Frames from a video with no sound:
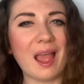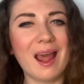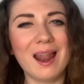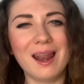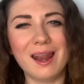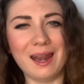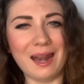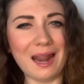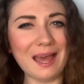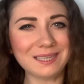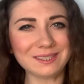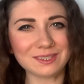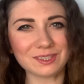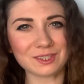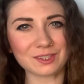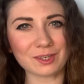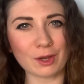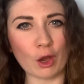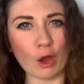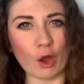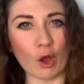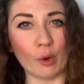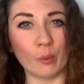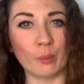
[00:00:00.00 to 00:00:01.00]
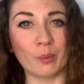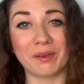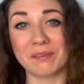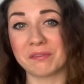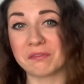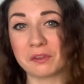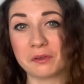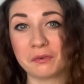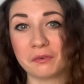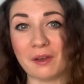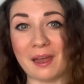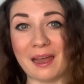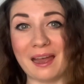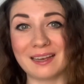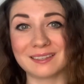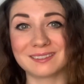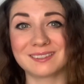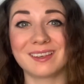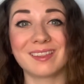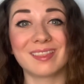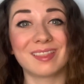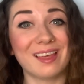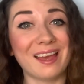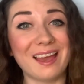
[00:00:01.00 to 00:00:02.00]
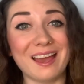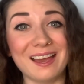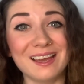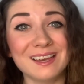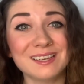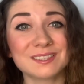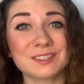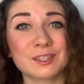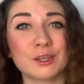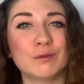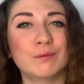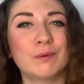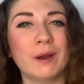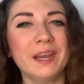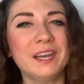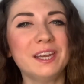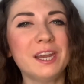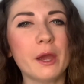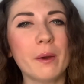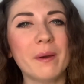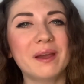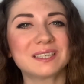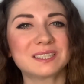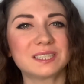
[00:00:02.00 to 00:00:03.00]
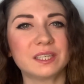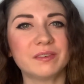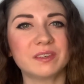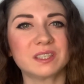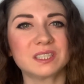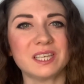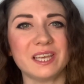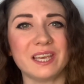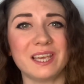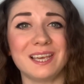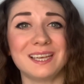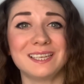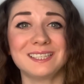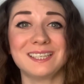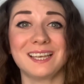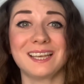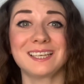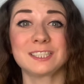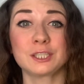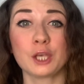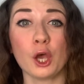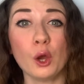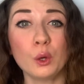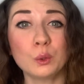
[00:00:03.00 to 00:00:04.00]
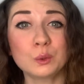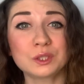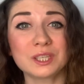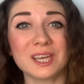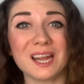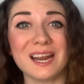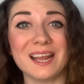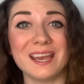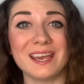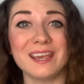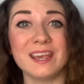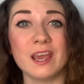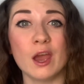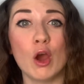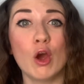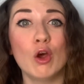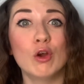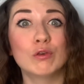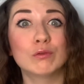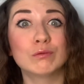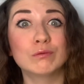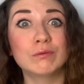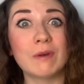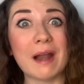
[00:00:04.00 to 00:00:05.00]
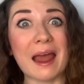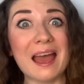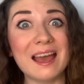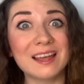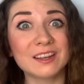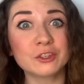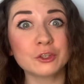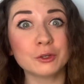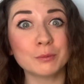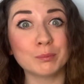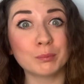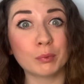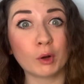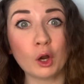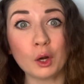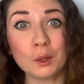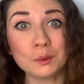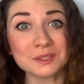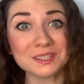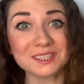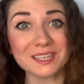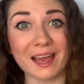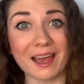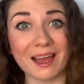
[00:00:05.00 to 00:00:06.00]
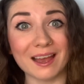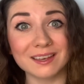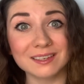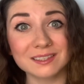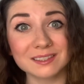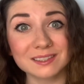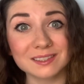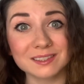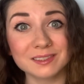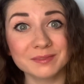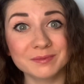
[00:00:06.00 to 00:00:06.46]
Let's start with the fact that radioactivity is a totally random process.